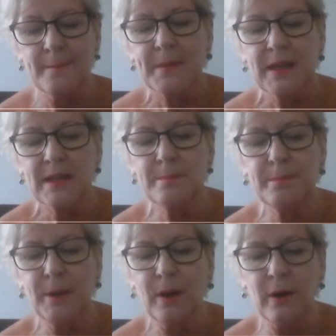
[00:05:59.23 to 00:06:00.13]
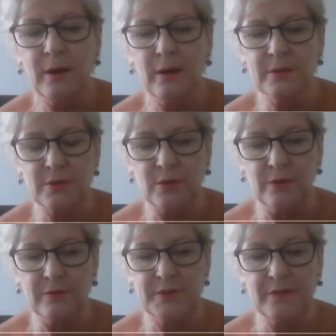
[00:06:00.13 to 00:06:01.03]
is part
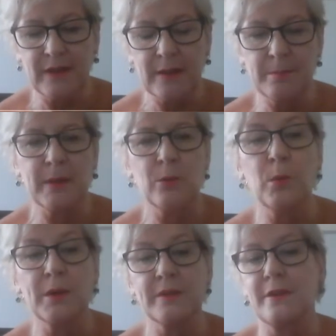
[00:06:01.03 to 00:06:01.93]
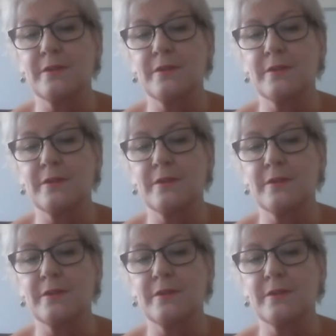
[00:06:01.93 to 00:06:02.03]
of developing one of those